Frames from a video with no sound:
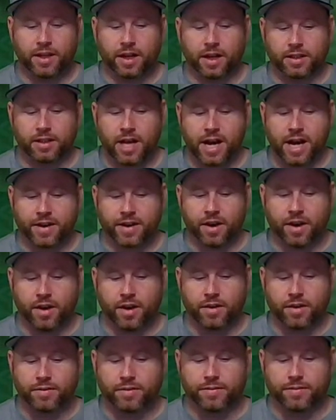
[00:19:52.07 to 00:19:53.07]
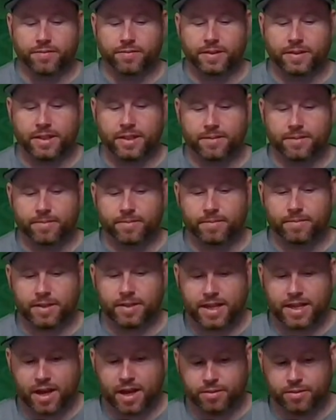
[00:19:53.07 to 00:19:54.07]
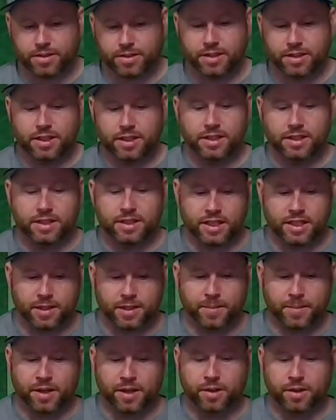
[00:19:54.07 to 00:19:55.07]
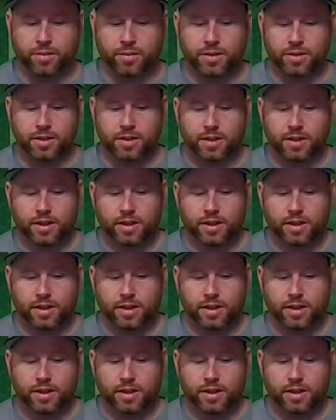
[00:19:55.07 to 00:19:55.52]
a lot of Kelsey, Debo,